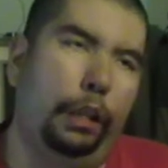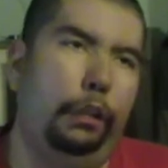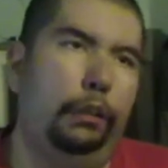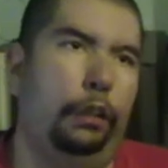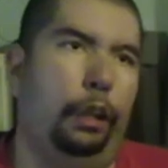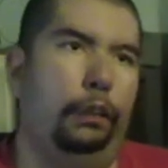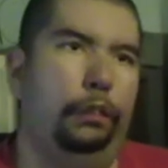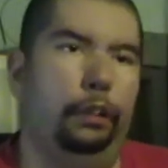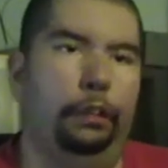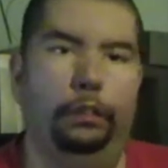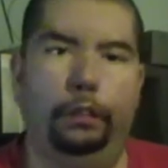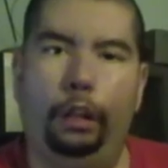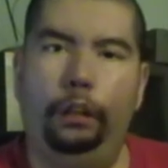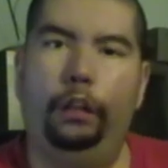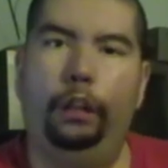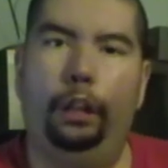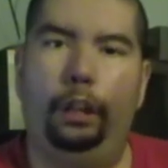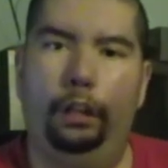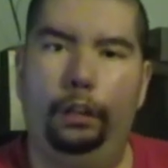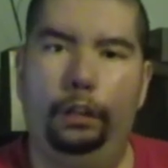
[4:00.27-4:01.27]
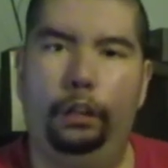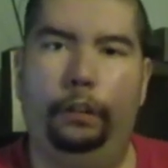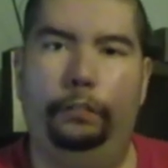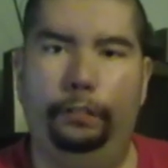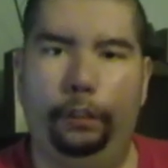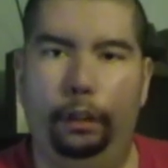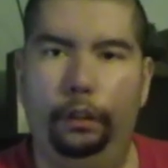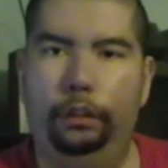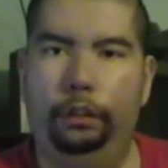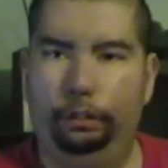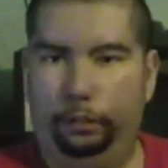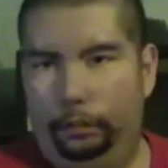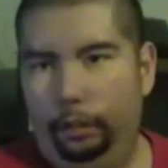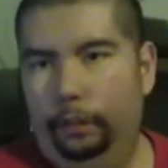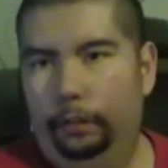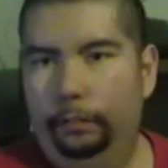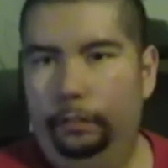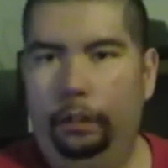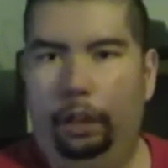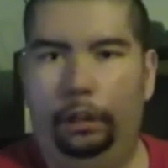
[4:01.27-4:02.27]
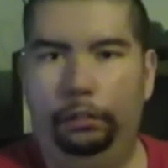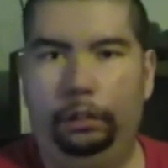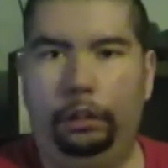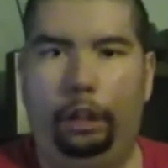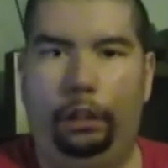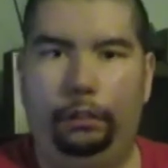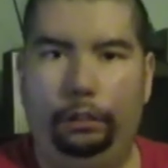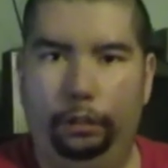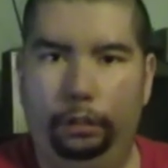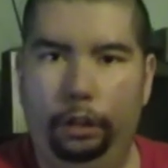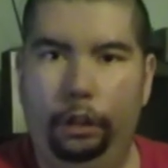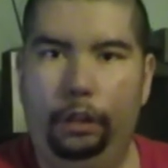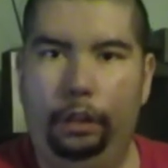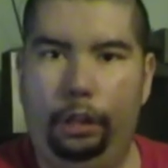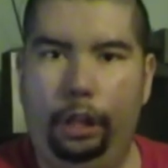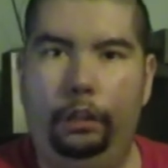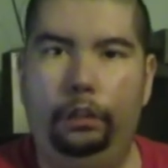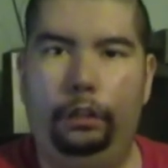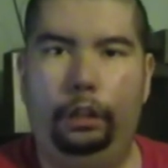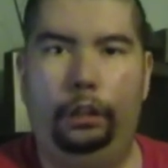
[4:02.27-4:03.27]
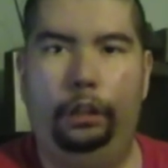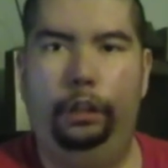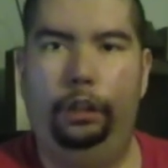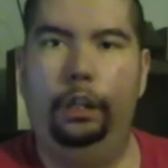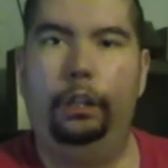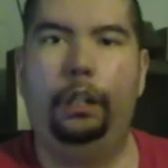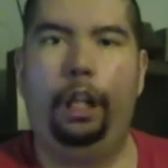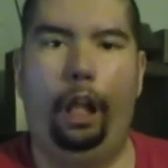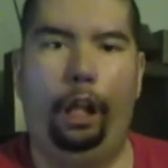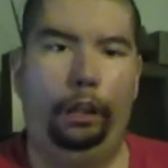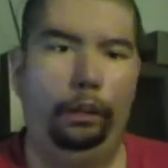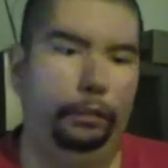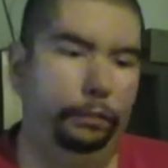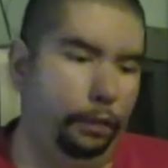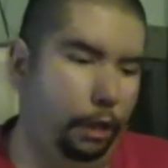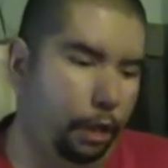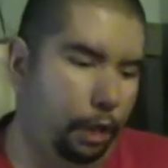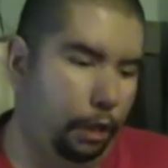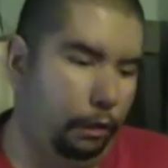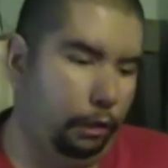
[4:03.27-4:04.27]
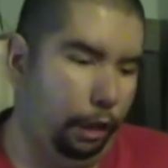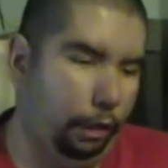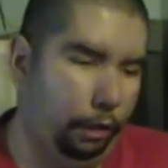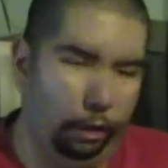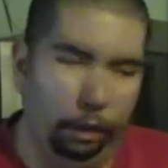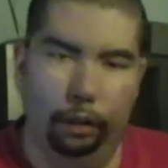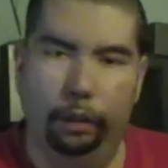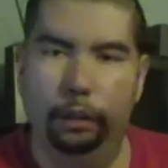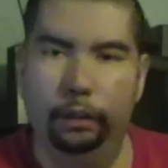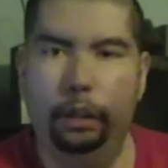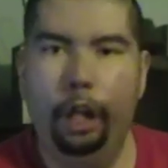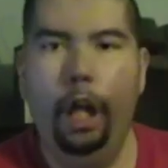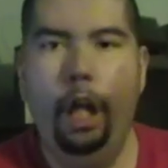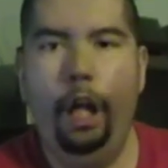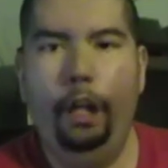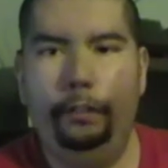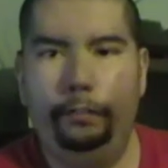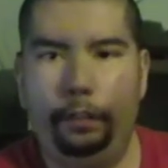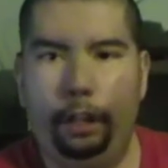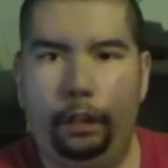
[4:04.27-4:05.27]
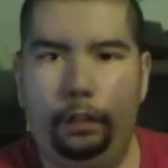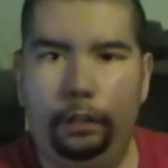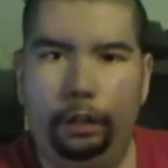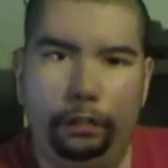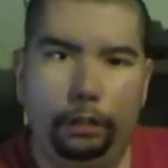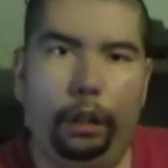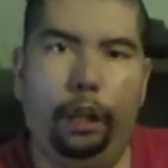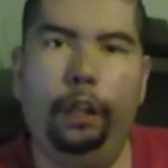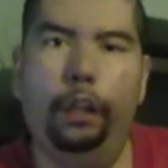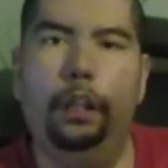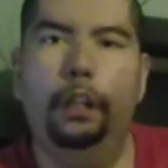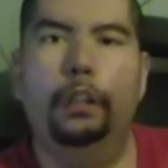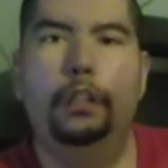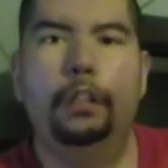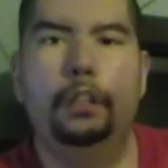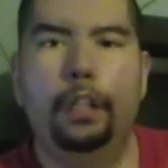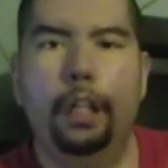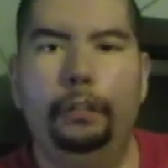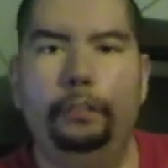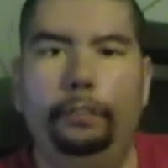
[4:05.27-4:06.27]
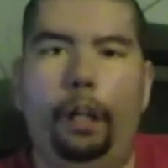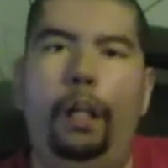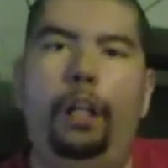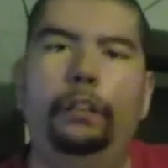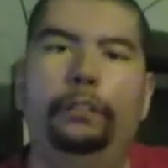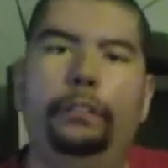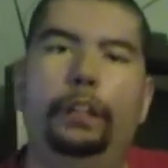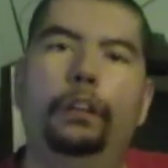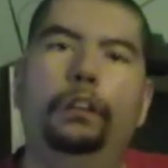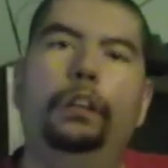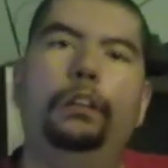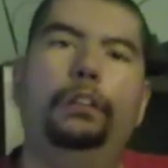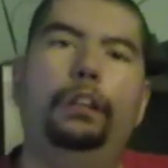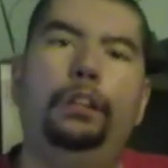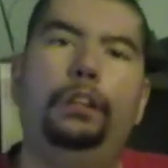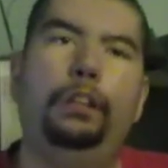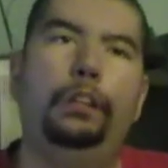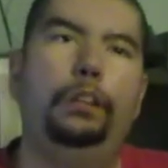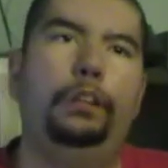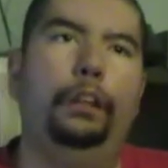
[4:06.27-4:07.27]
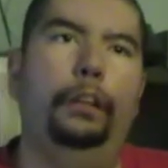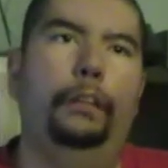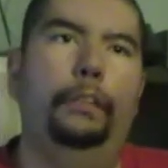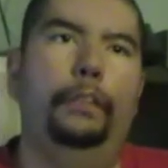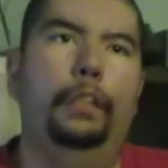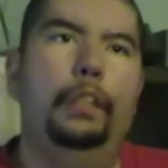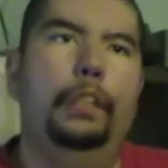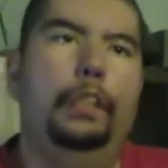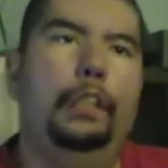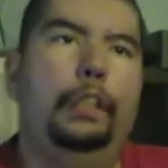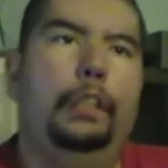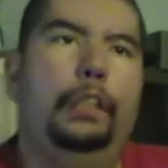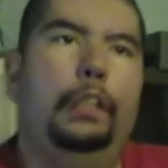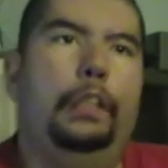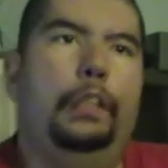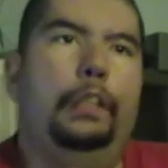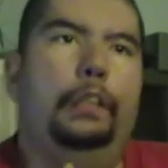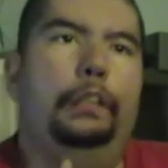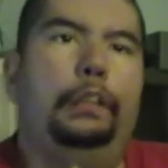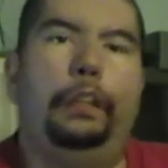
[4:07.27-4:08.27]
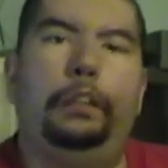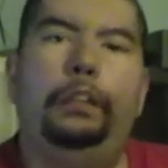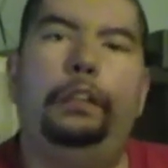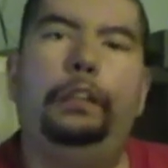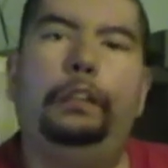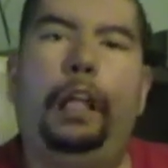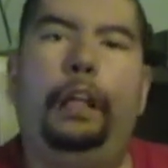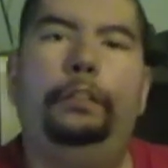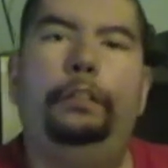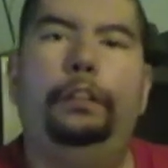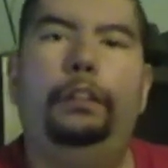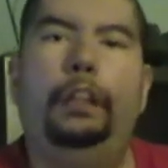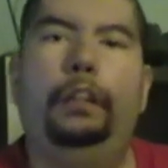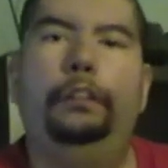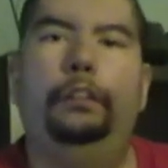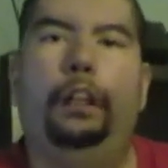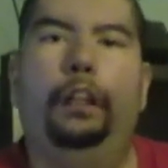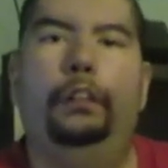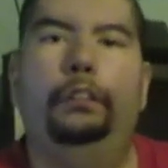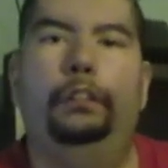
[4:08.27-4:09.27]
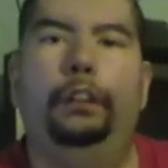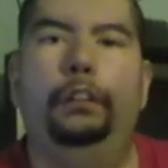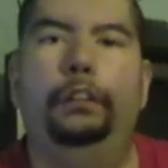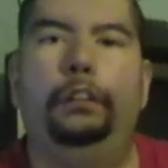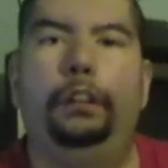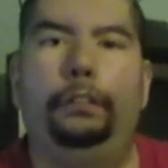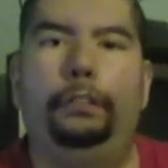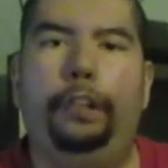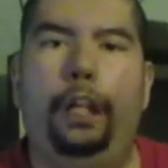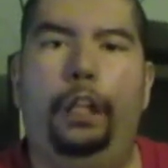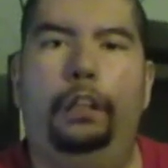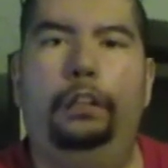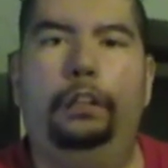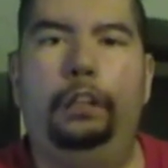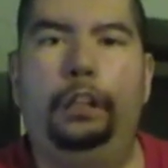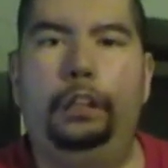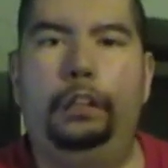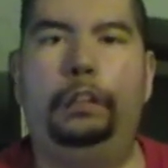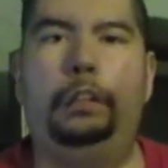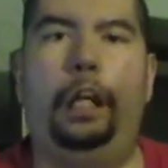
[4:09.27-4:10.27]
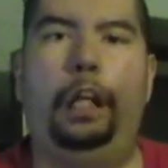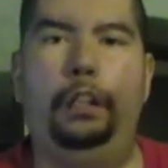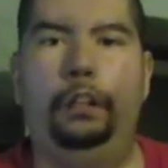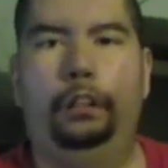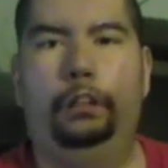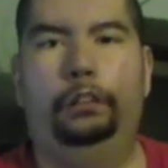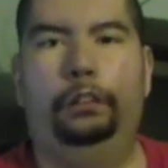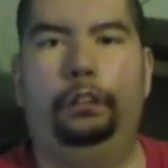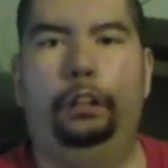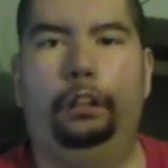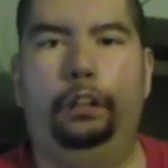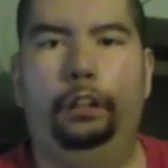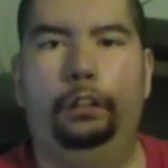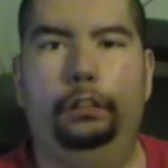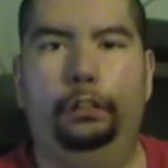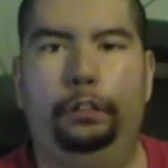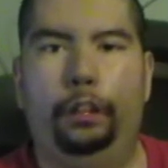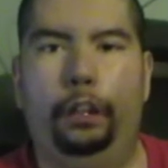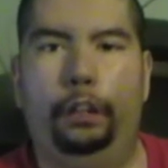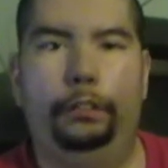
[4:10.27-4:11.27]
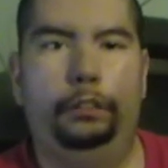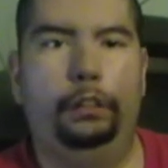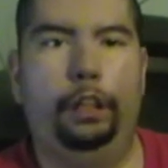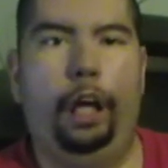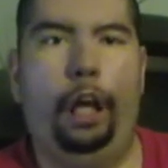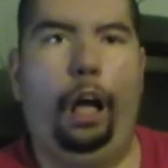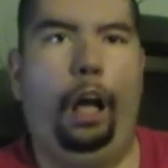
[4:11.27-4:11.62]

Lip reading: it's underrated because most film buffs appreciate the shit out of it. And they should. Because to me, in my opinion, this is definitely one of the best science fiction films